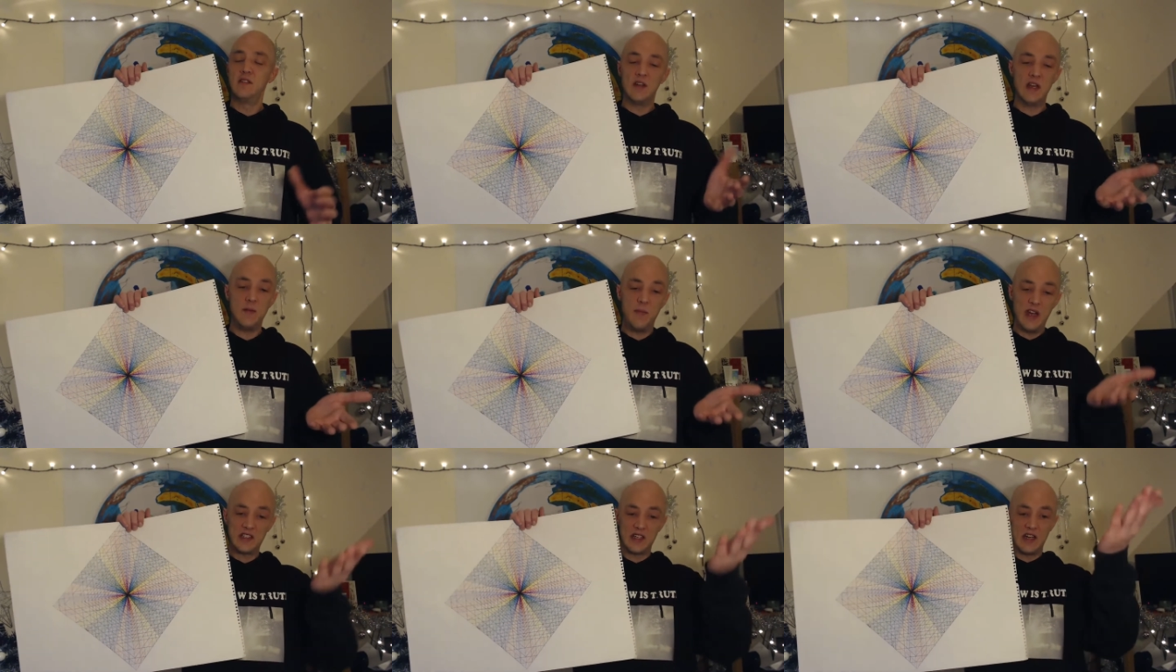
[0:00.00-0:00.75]

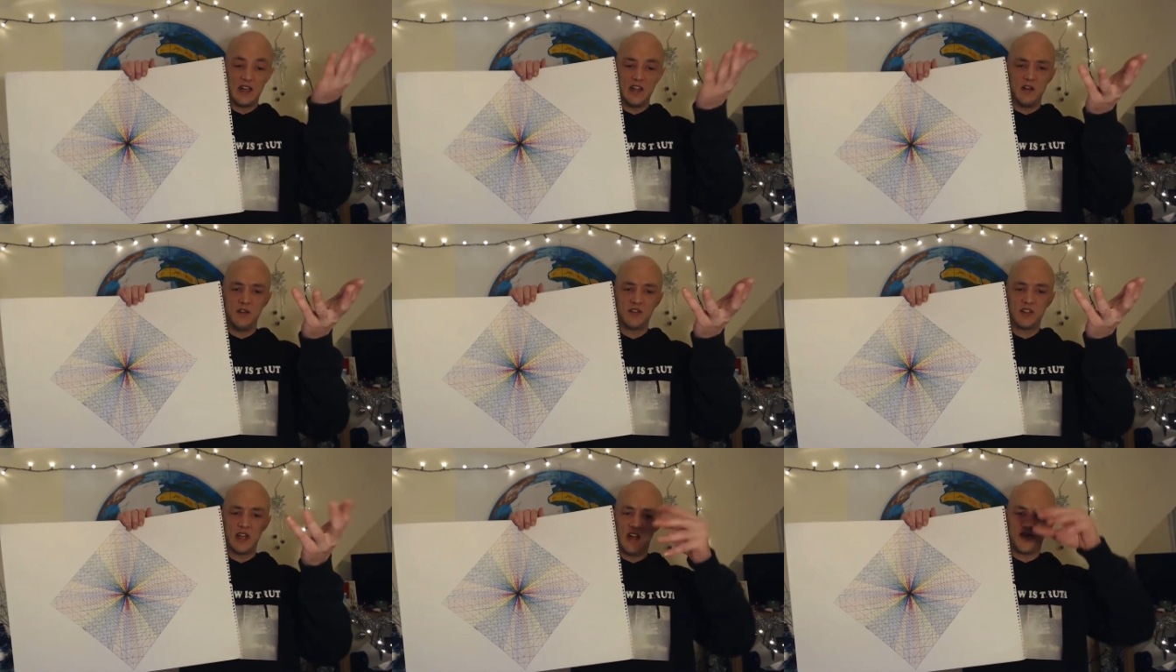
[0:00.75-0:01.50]
basically
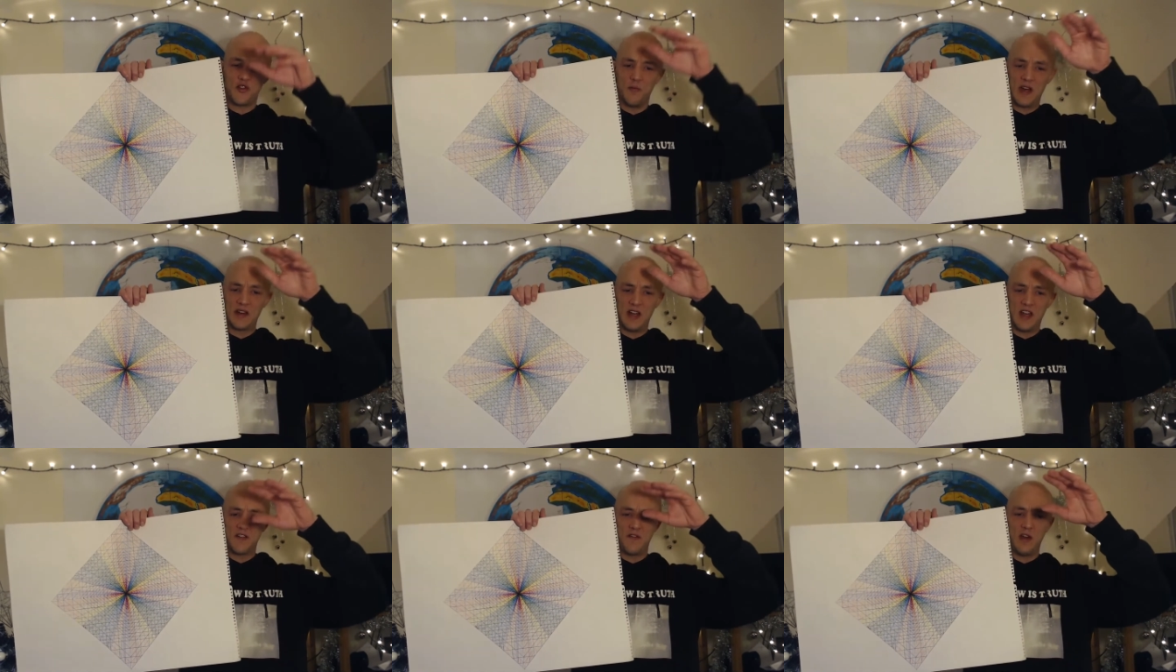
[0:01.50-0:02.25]
used
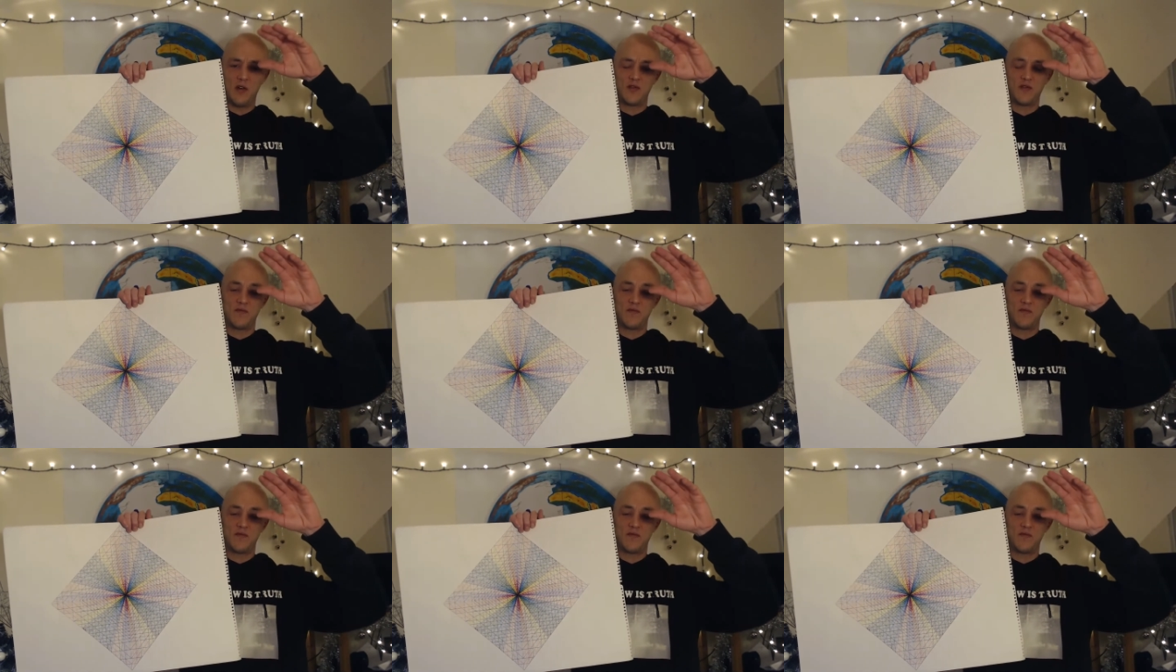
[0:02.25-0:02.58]
electromagnetic field